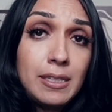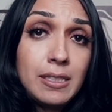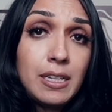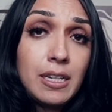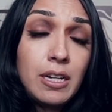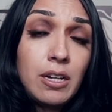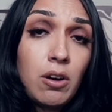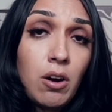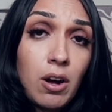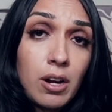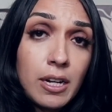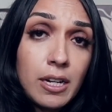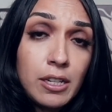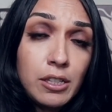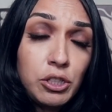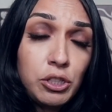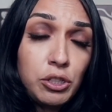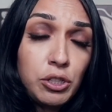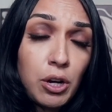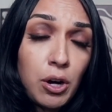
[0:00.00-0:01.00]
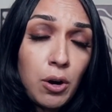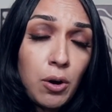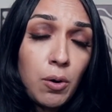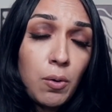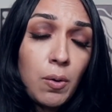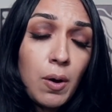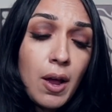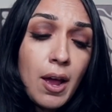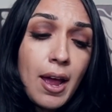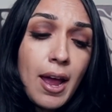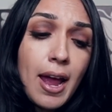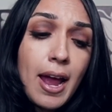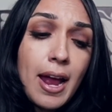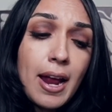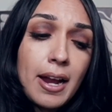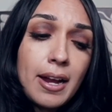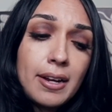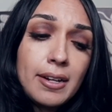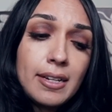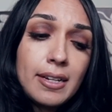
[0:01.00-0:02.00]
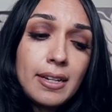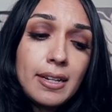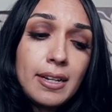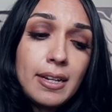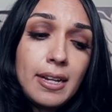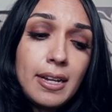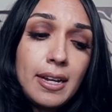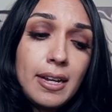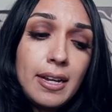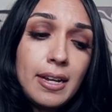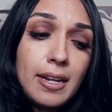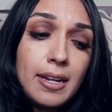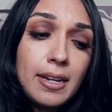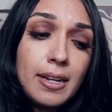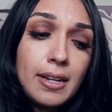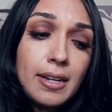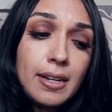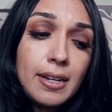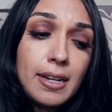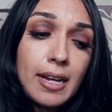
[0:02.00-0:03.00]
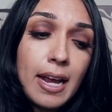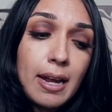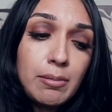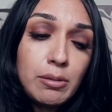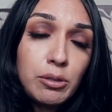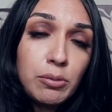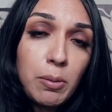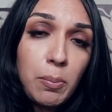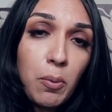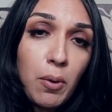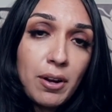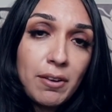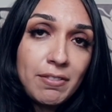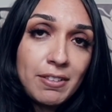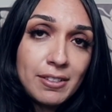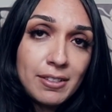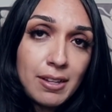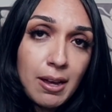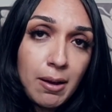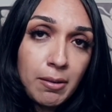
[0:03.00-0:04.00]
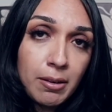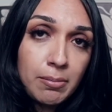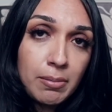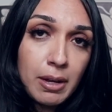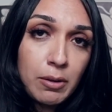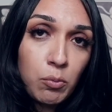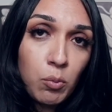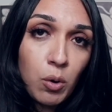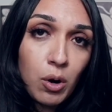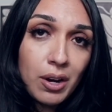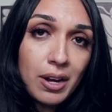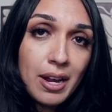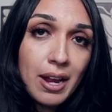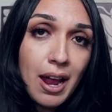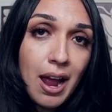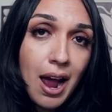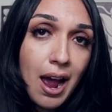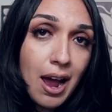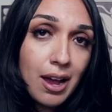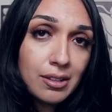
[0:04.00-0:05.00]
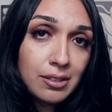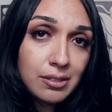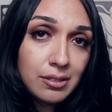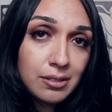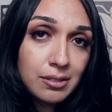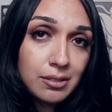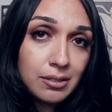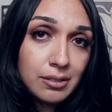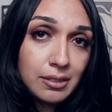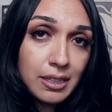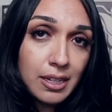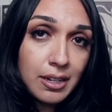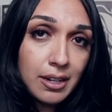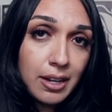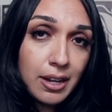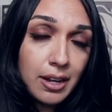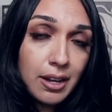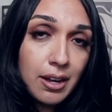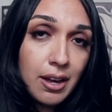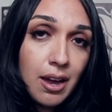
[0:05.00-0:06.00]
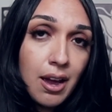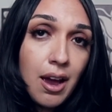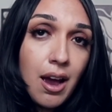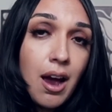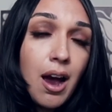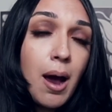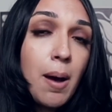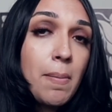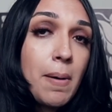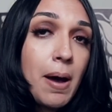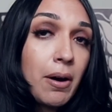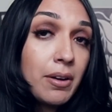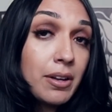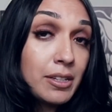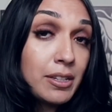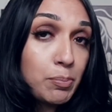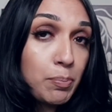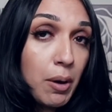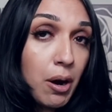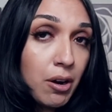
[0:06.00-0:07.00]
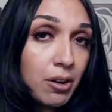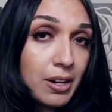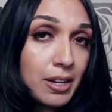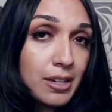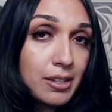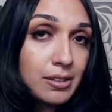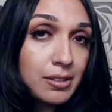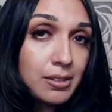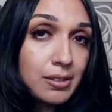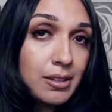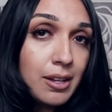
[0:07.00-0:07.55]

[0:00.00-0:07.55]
Diddy on his show, and he came to a point of the segment where he asked Diddy about his parties.